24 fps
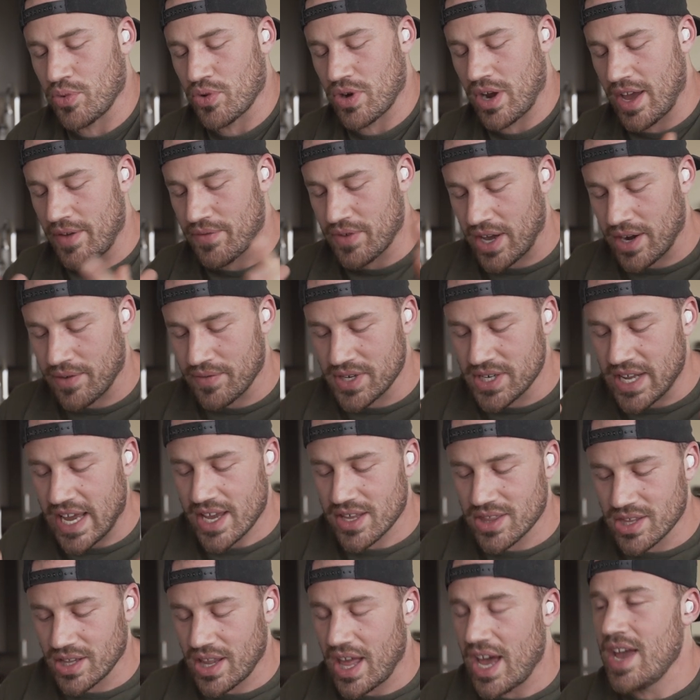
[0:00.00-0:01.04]
where I have kind of a day
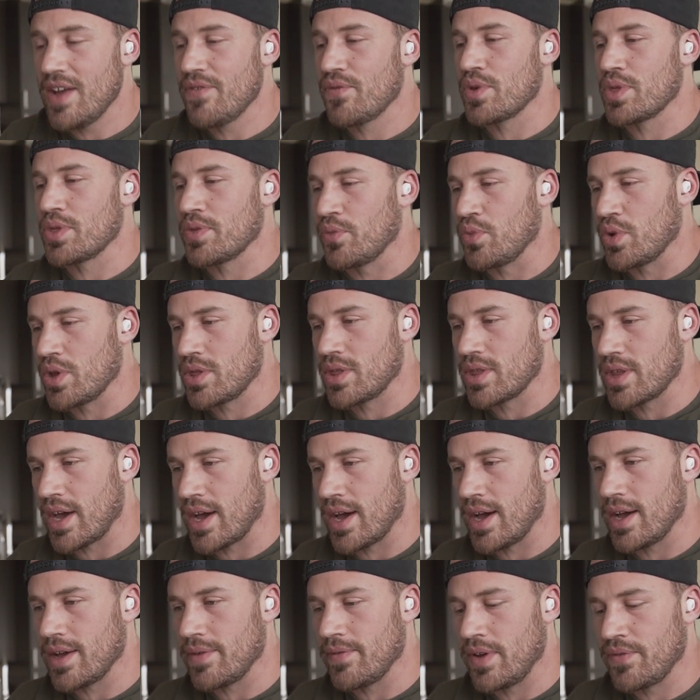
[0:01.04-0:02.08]
in the life with
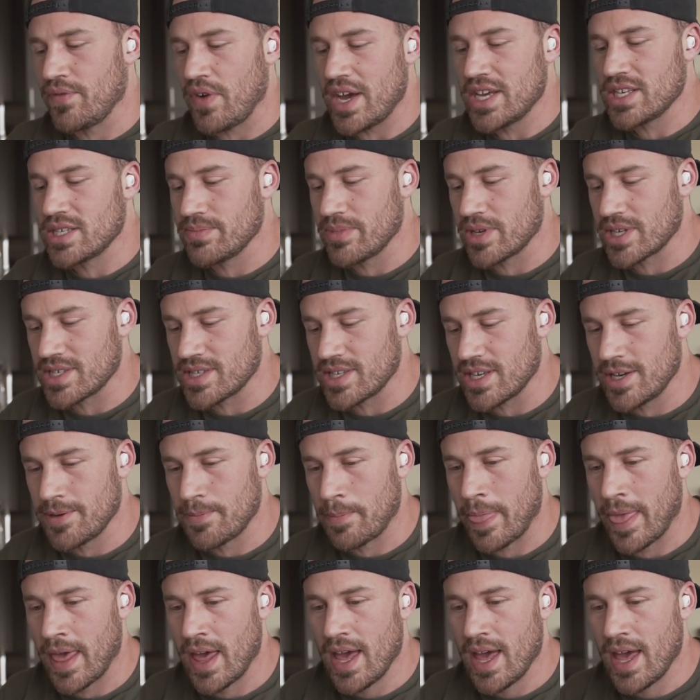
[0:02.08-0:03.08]
advice mixed in,